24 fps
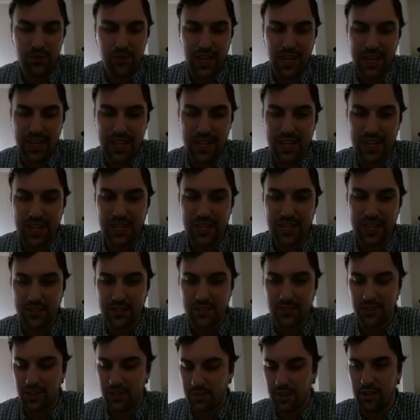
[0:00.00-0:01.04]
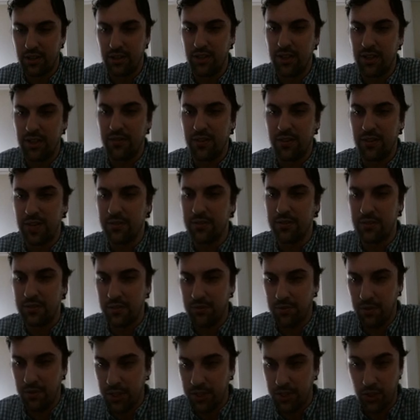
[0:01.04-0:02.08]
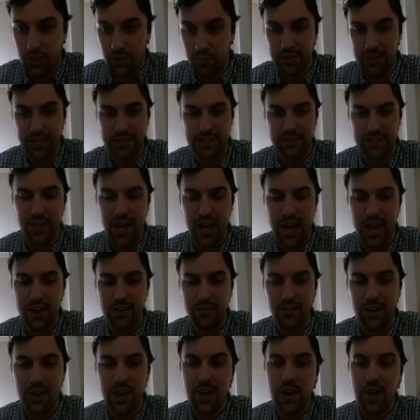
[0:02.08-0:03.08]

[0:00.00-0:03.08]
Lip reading: I think it's just going to live, and I'm just assuming it's alive,